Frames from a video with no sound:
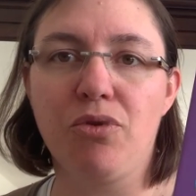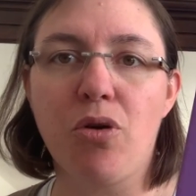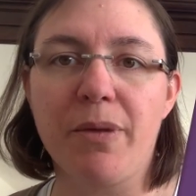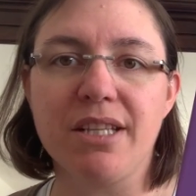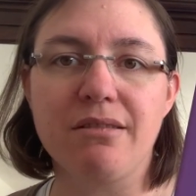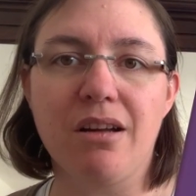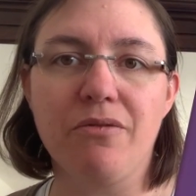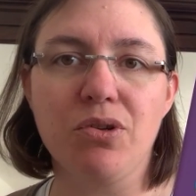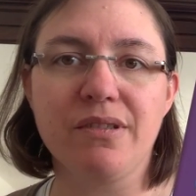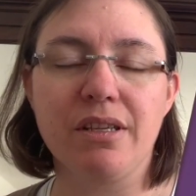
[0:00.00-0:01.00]
romance
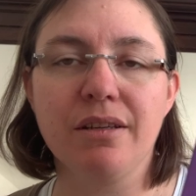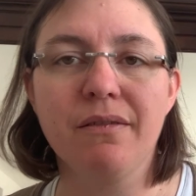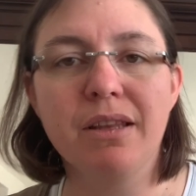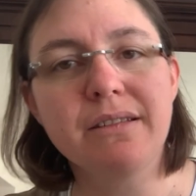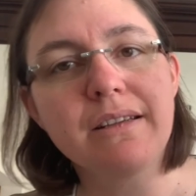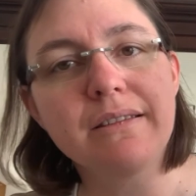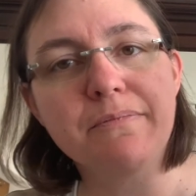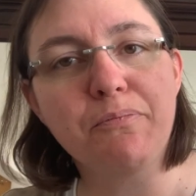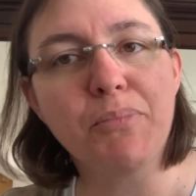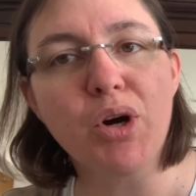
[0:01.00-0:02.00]
novels. This is
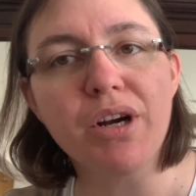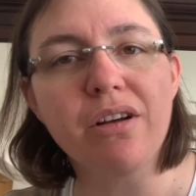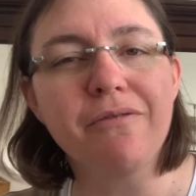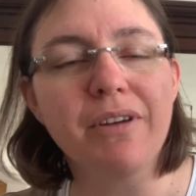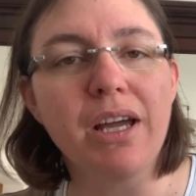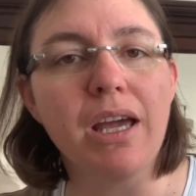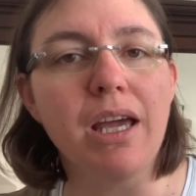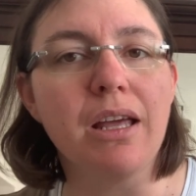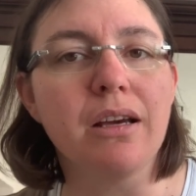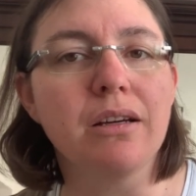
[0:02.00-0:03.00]
part of
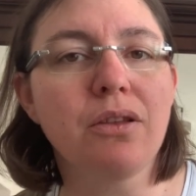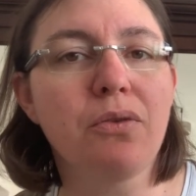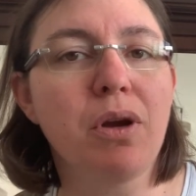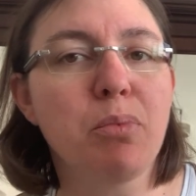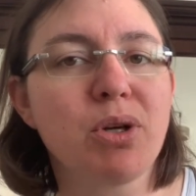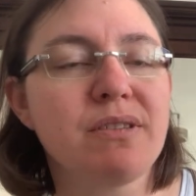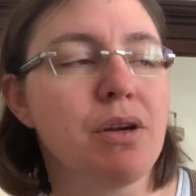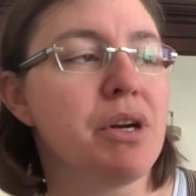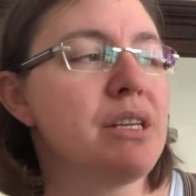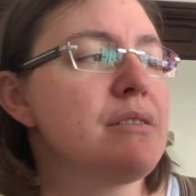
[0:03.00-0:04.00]
a three book
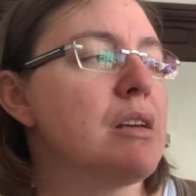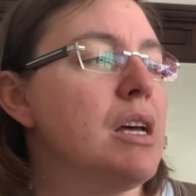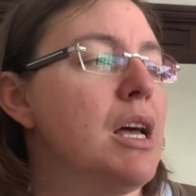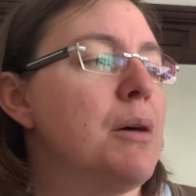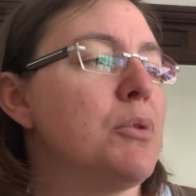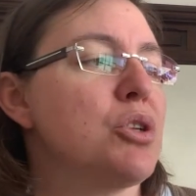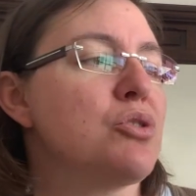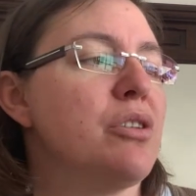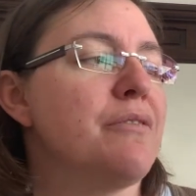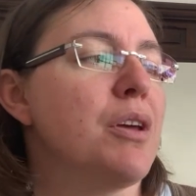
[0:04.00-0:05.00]
series. Not
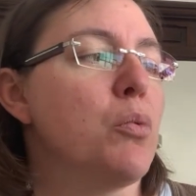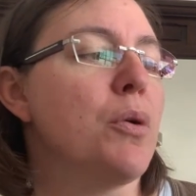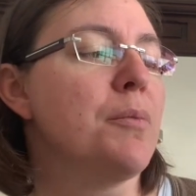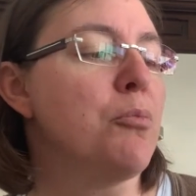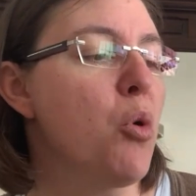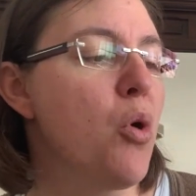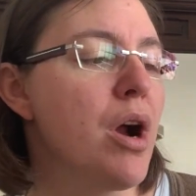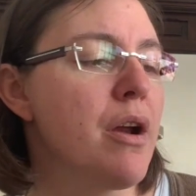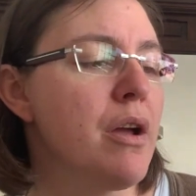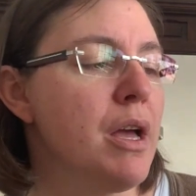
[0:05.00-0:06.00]
sure if there will be
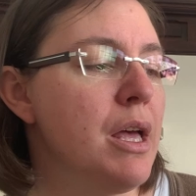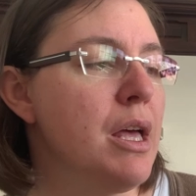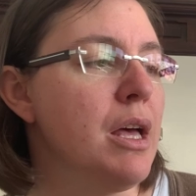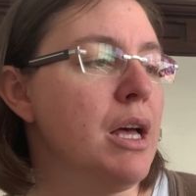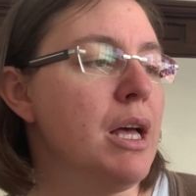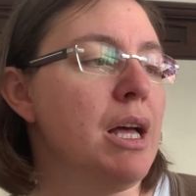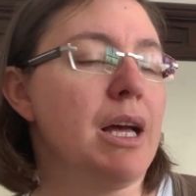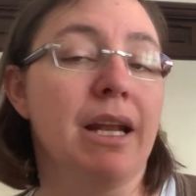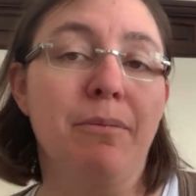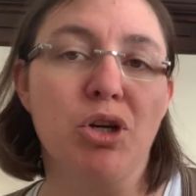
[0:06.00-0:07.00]
more.
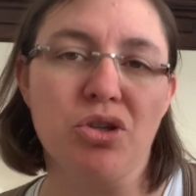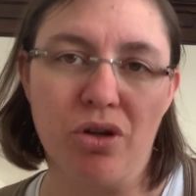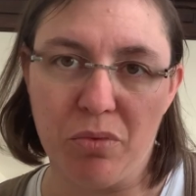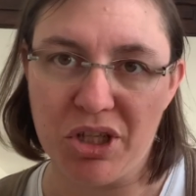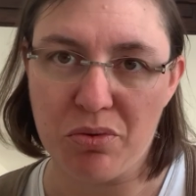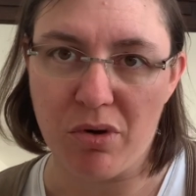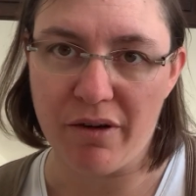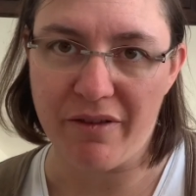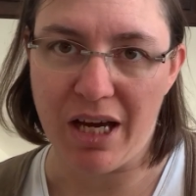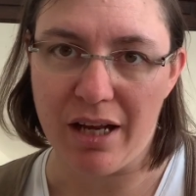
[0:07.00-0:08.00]
And I'm not sure which one
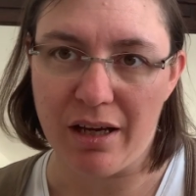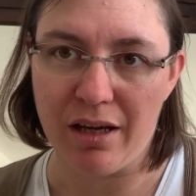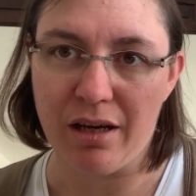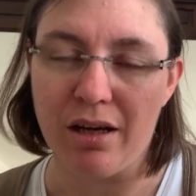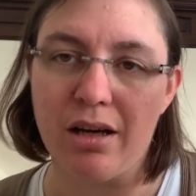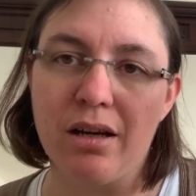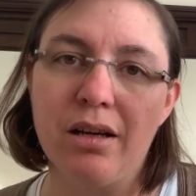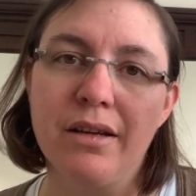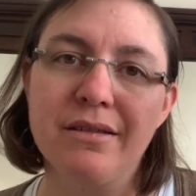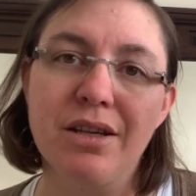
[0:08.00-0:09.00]
of that uh,
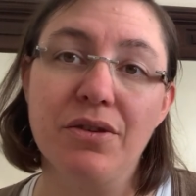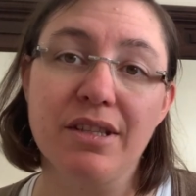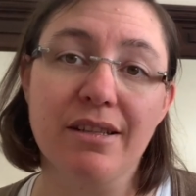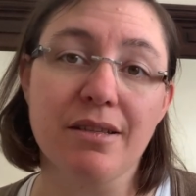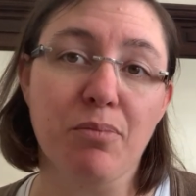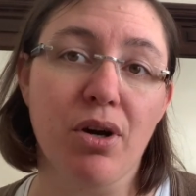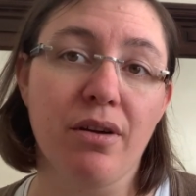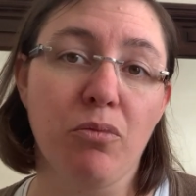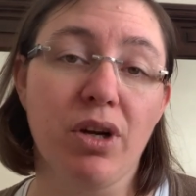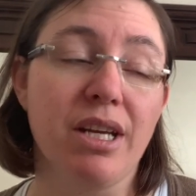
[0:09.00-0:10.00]
series this
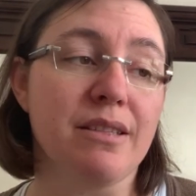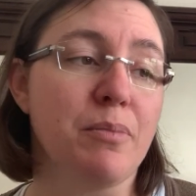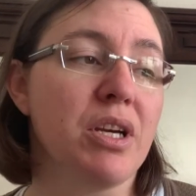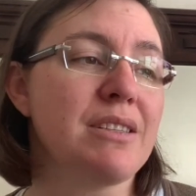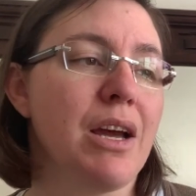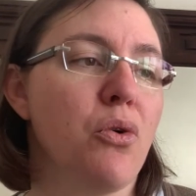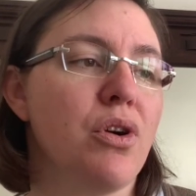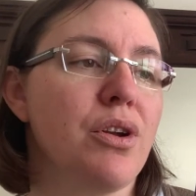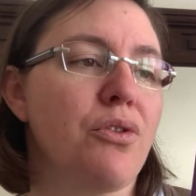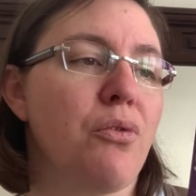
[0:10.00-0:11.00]
one is because I
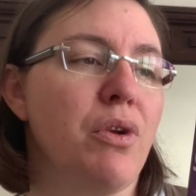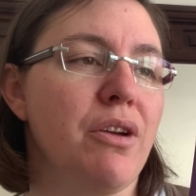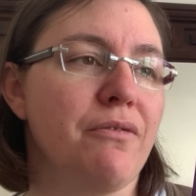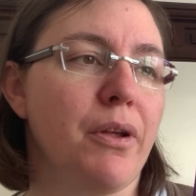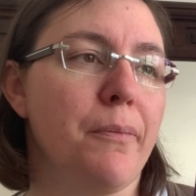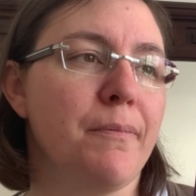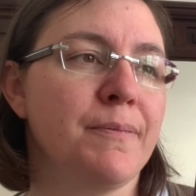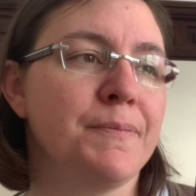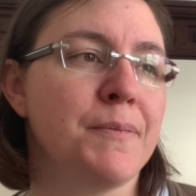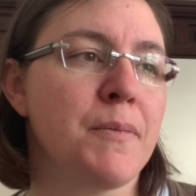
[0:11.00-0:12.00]
ordered three of them.
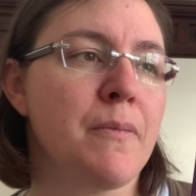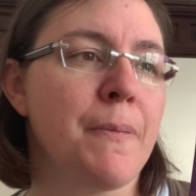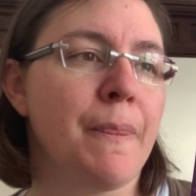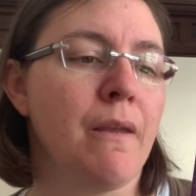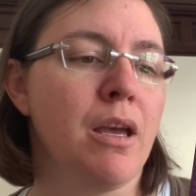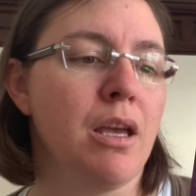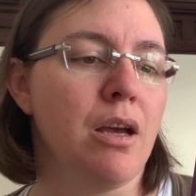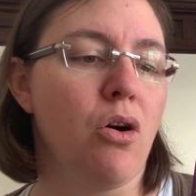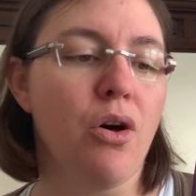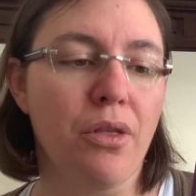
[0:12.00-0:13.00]

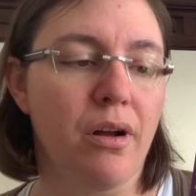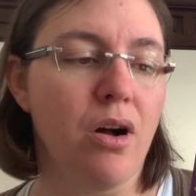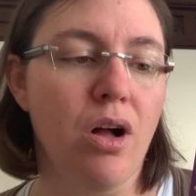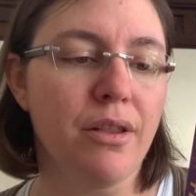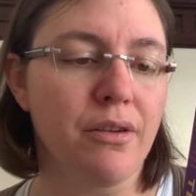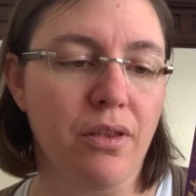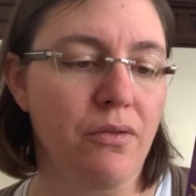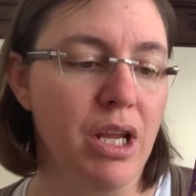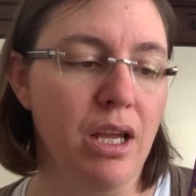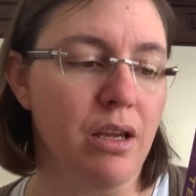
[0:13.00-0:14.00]
All, all the
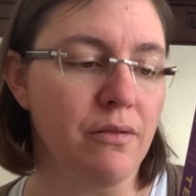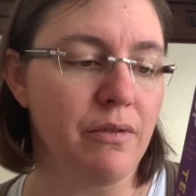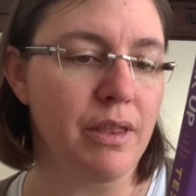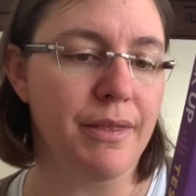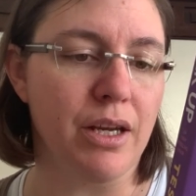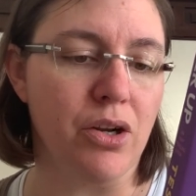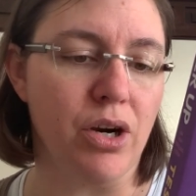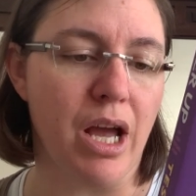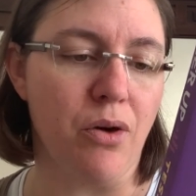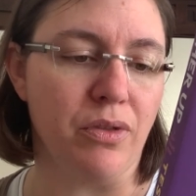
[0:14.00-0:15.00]
three that
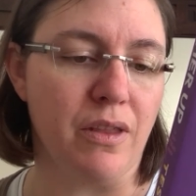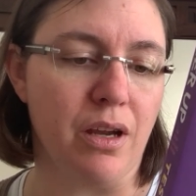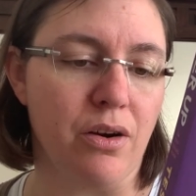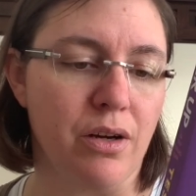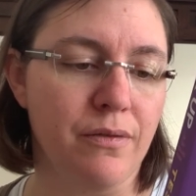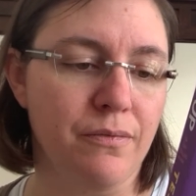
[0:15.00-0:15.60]
are out there.